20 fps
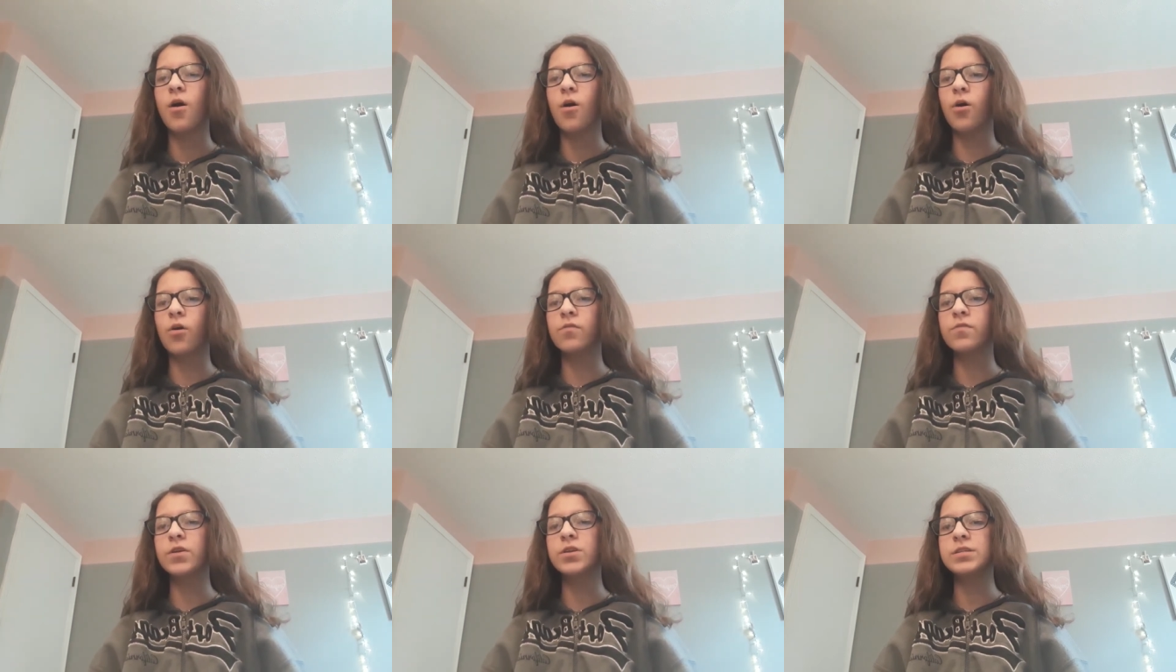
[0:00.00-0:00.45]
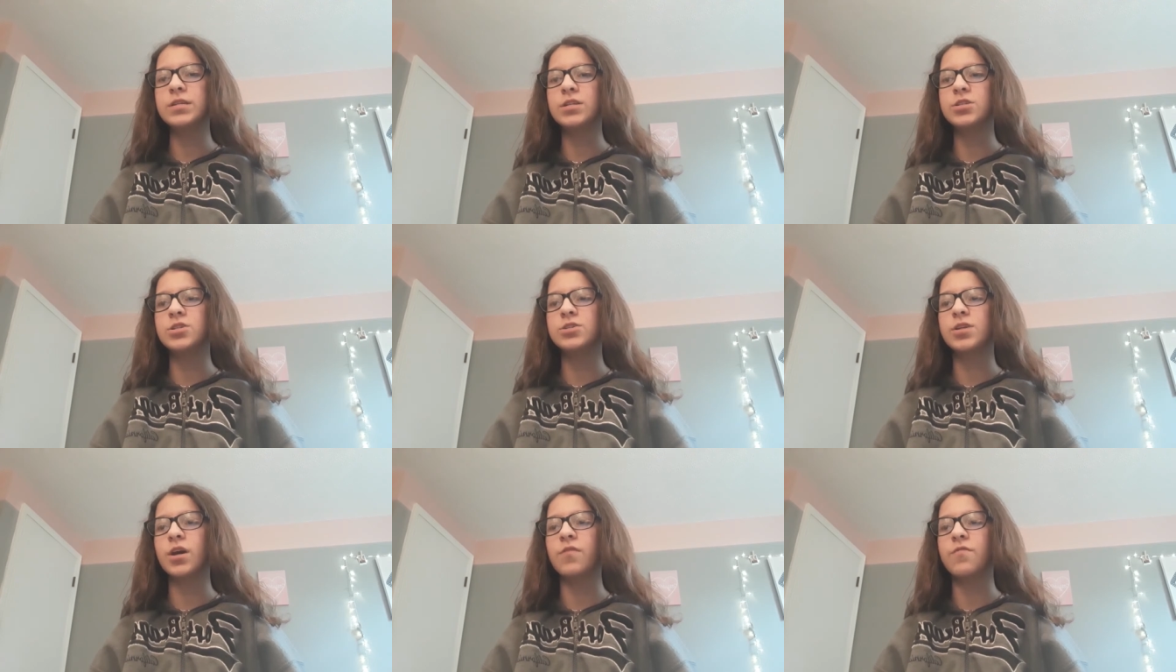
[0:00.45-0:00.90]
All of your
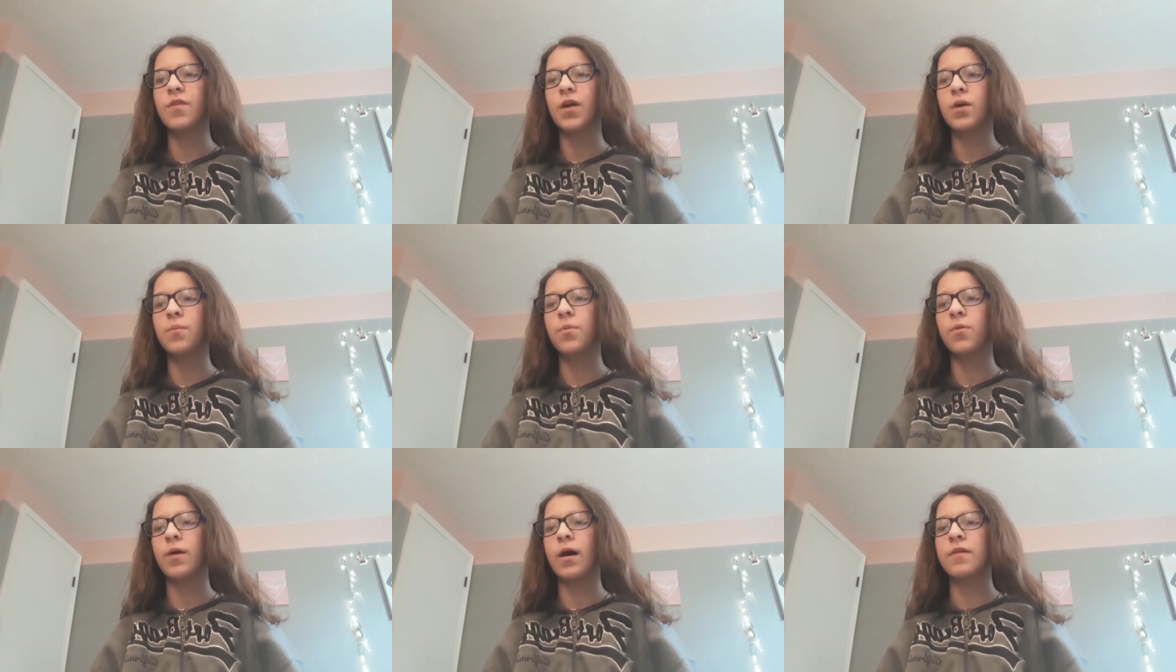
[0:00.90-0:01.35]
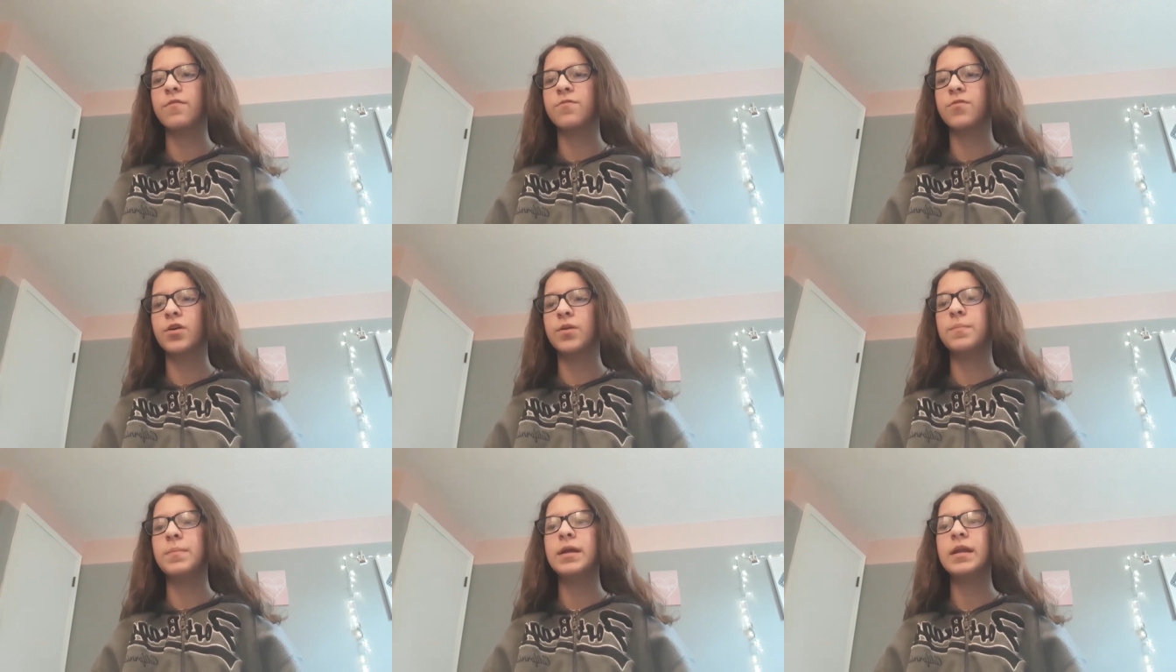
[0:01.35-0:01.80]
teachers are available
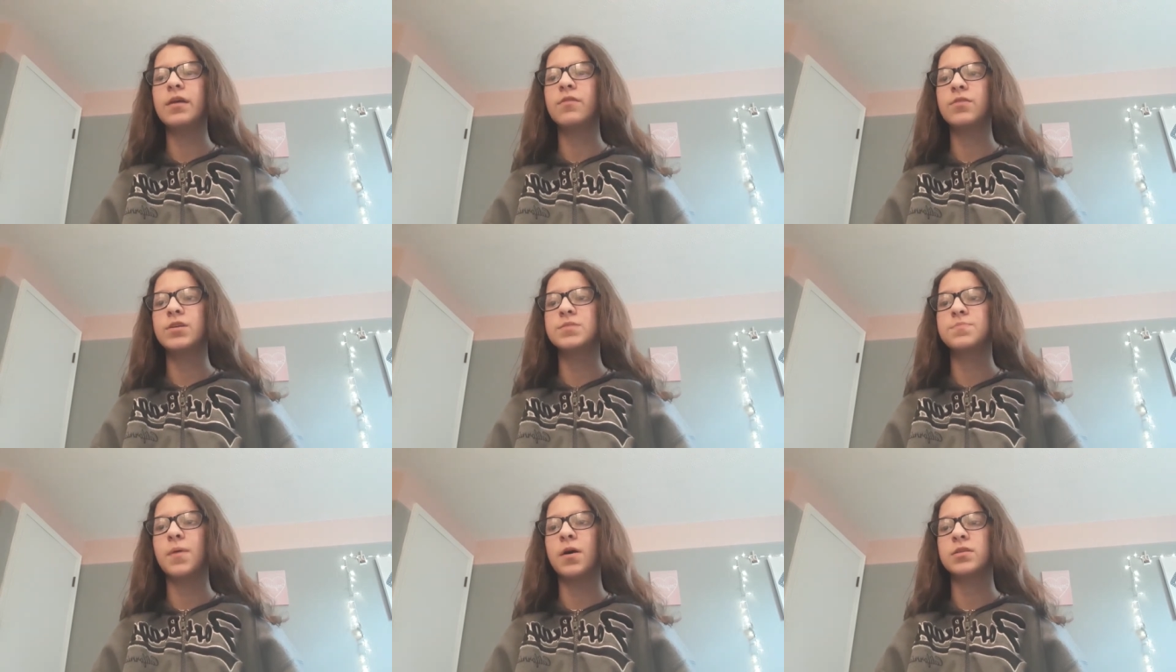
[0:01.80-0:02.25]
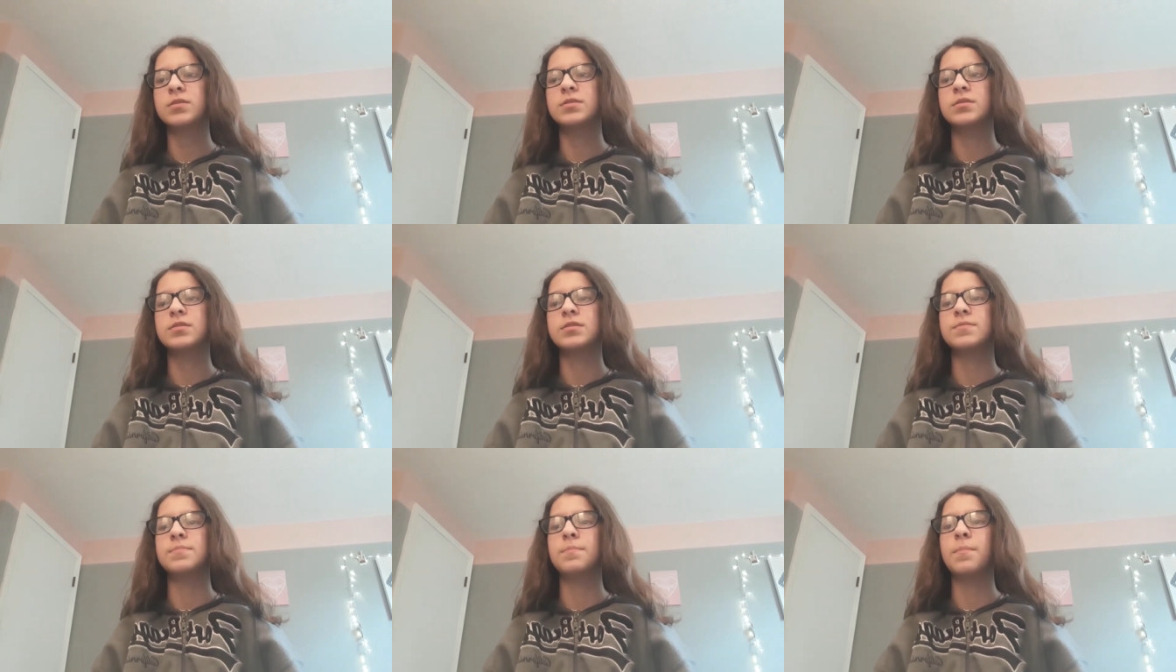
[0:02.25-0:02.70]
for immediate
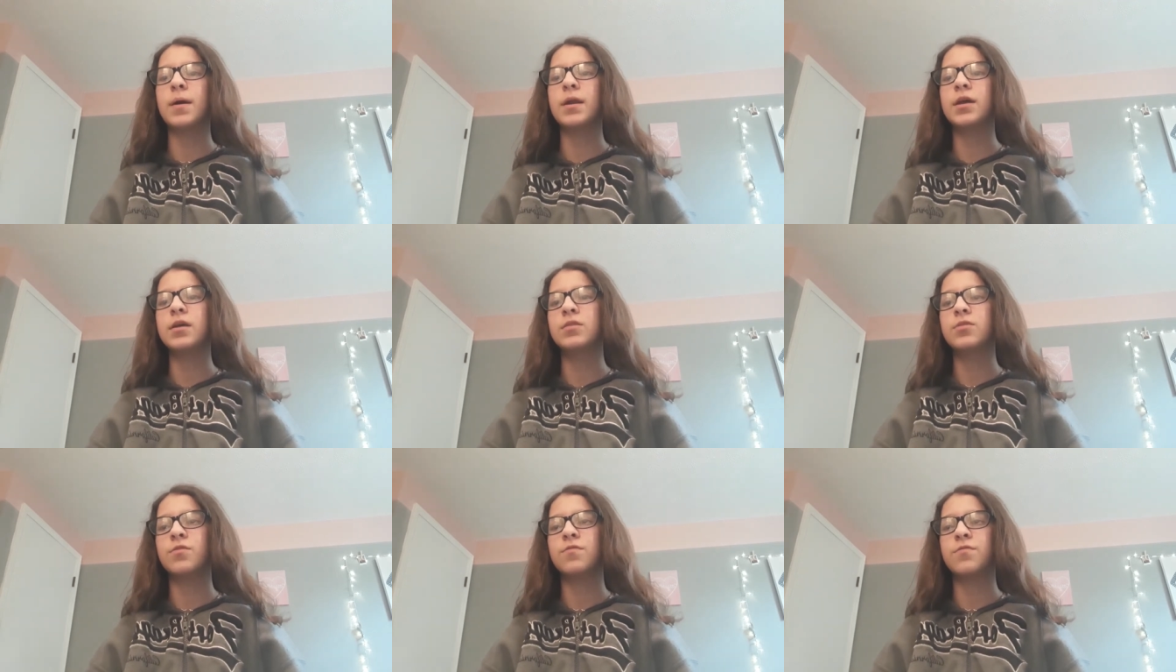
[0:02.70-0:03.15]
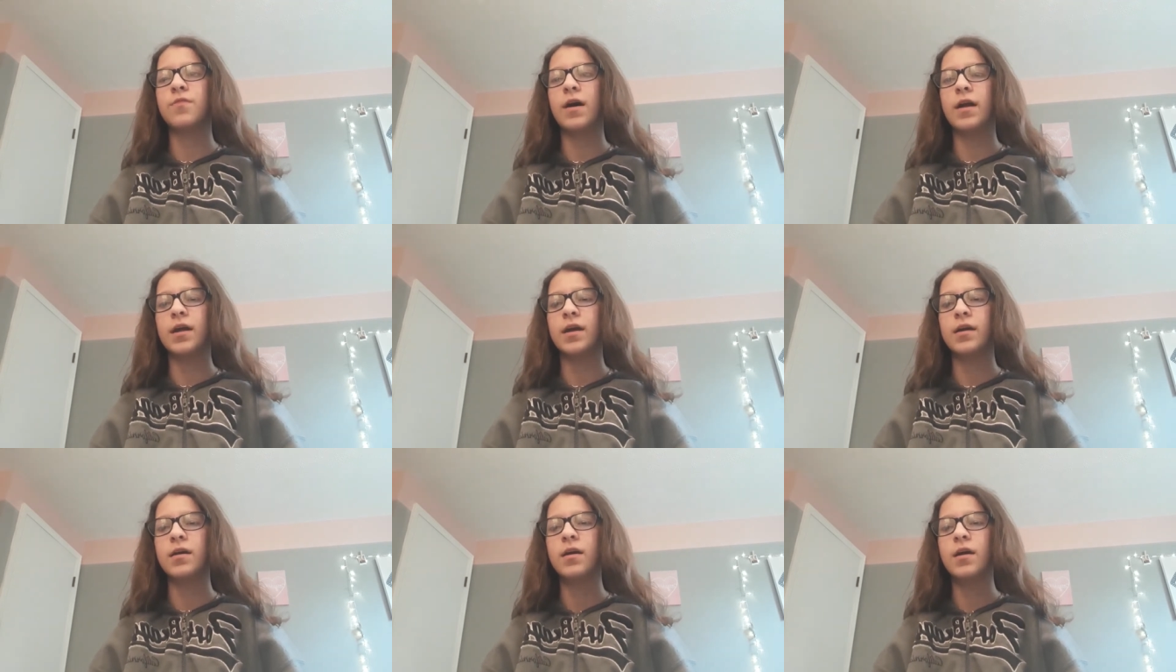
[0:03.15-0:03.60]
responses Monday through
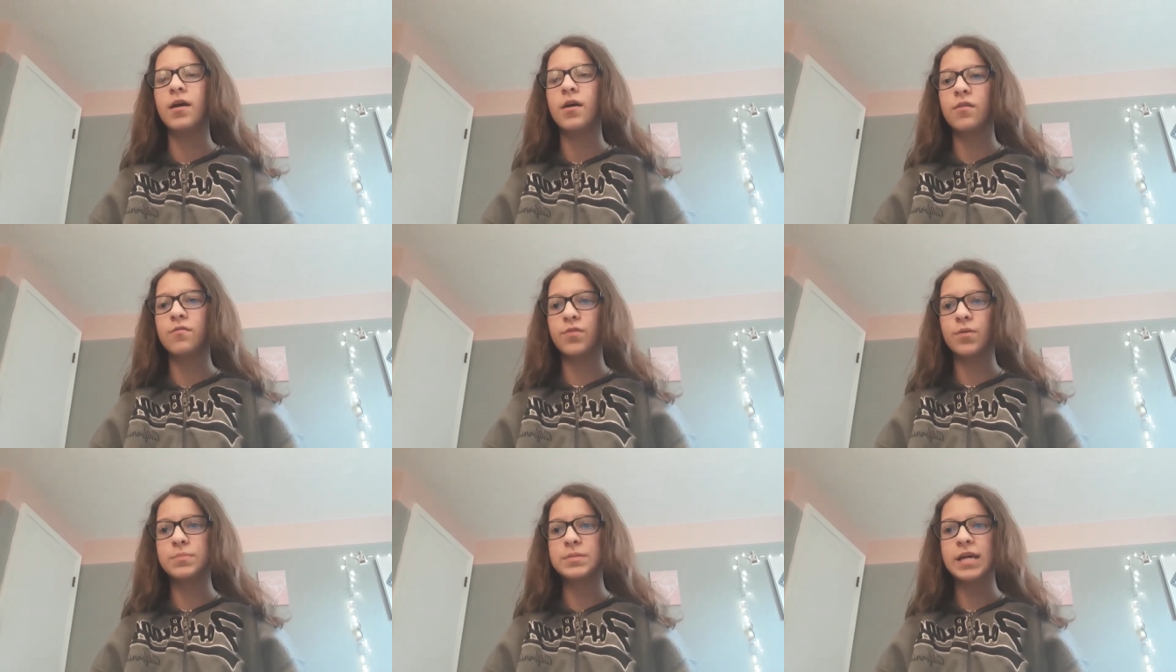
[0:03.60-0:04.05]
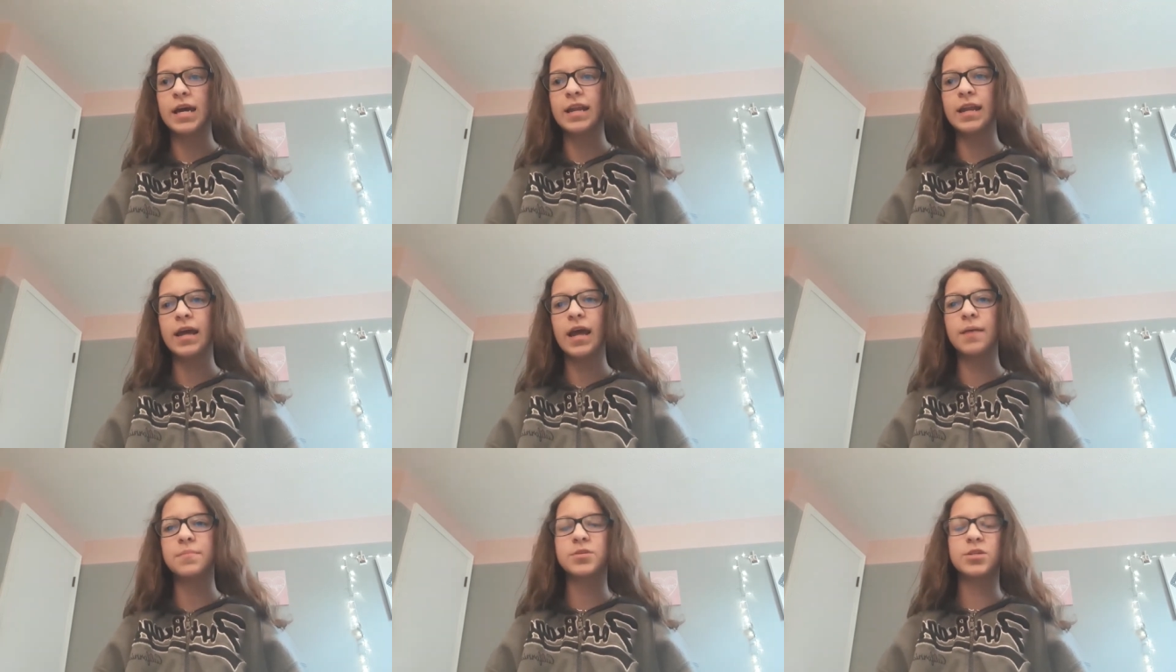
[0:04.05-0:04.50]
Friday, from 10
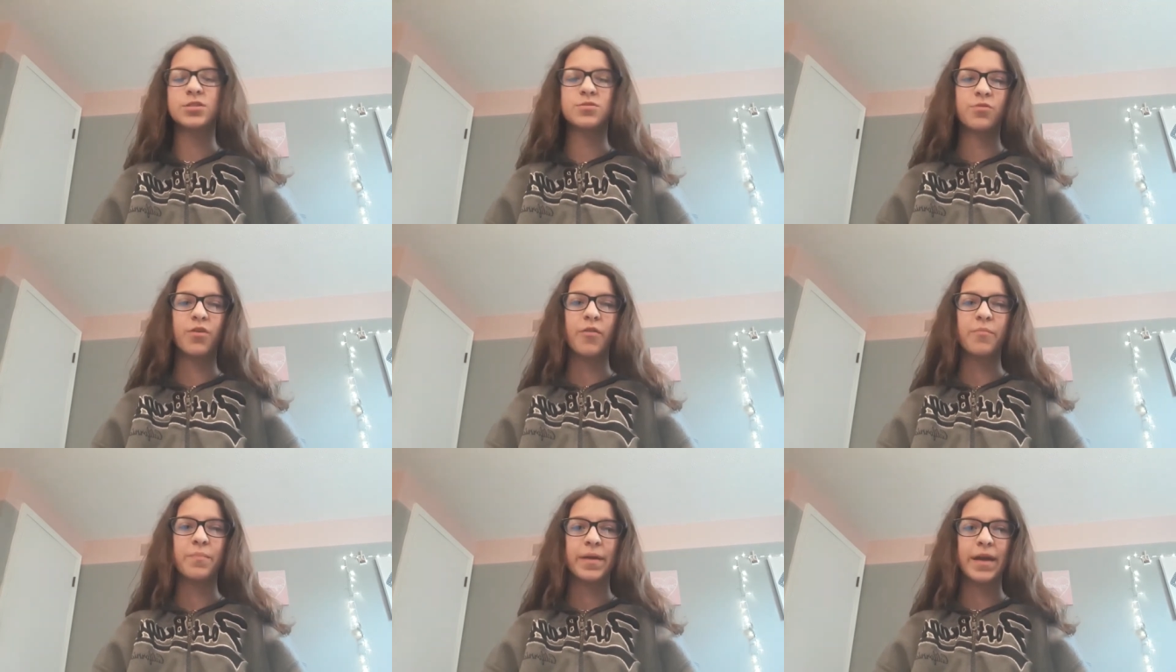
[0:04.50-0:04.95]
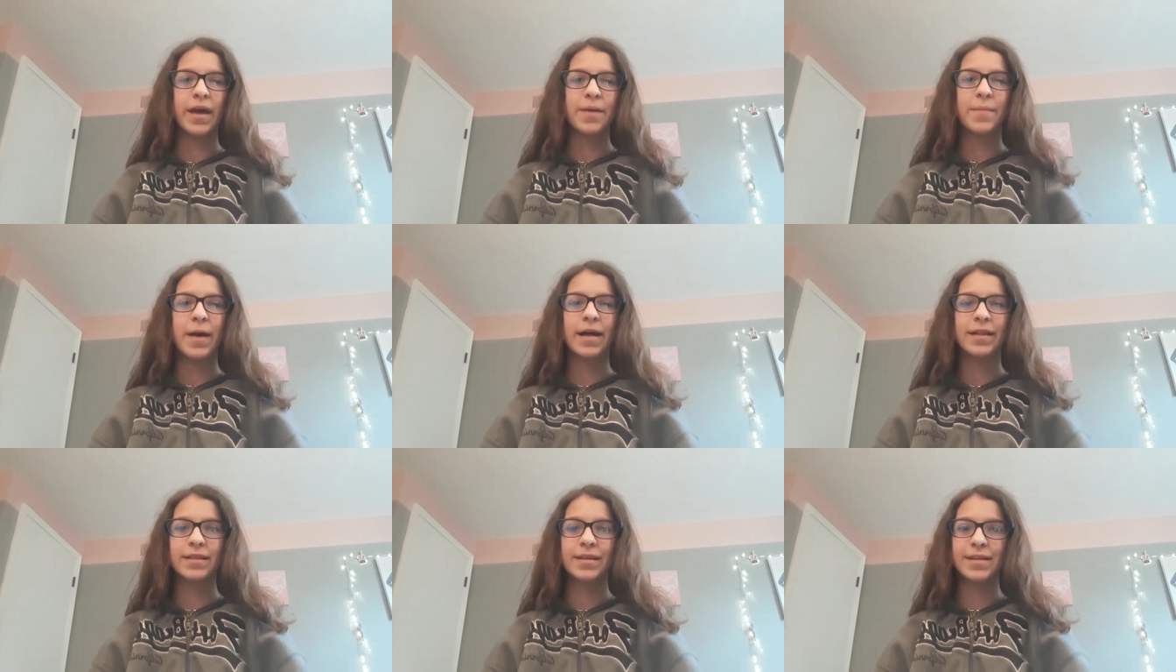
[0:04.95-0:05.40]
a.m. to 12 p.m.
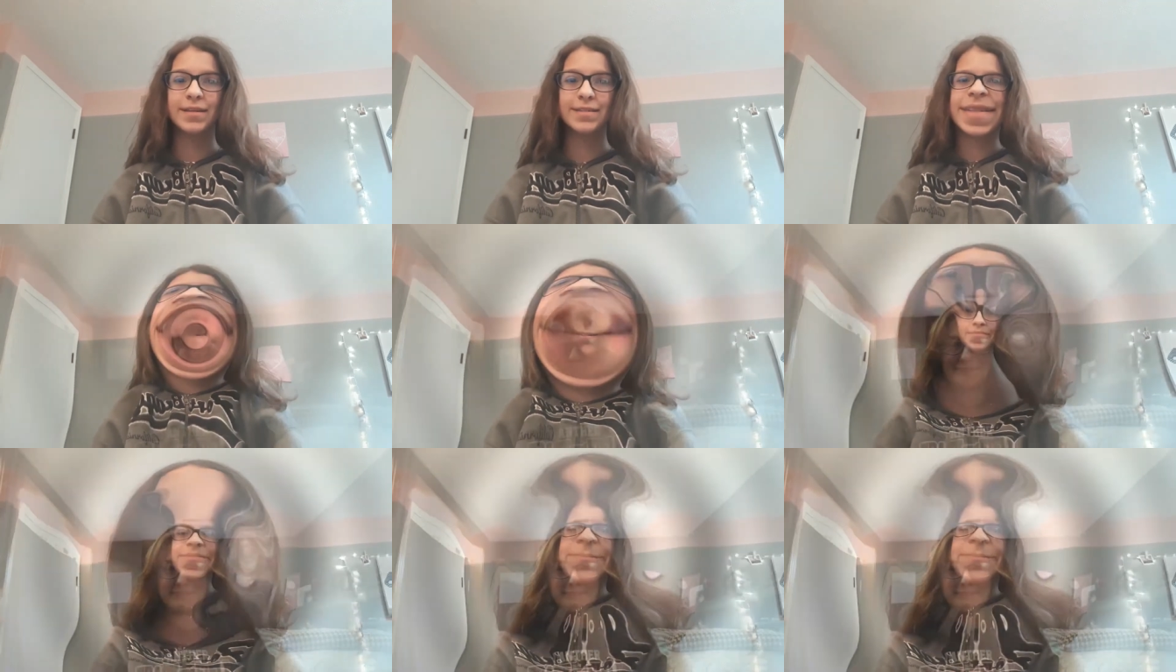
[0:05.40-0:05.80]
at least.